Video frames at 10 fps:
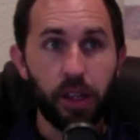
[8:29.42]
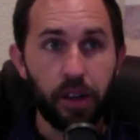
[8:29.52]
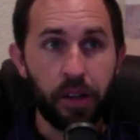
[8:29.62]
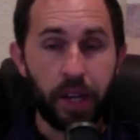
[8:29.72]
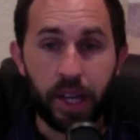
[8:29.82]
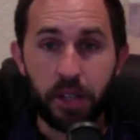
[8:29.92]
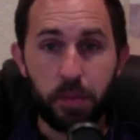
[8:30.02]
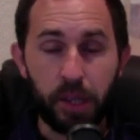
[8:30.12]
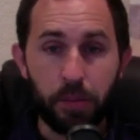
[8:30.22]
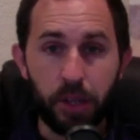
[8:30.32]
a nice
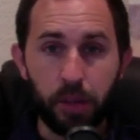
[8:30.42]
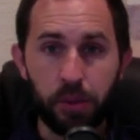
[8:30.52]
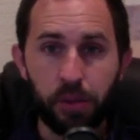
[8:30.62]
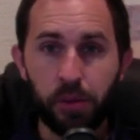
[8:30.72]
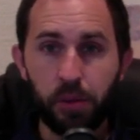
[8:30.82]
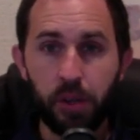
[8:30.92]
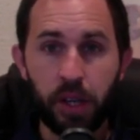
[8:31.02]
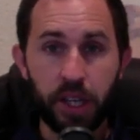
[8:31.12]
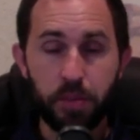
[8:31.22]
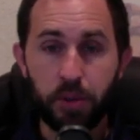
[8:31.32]
BMW, a nice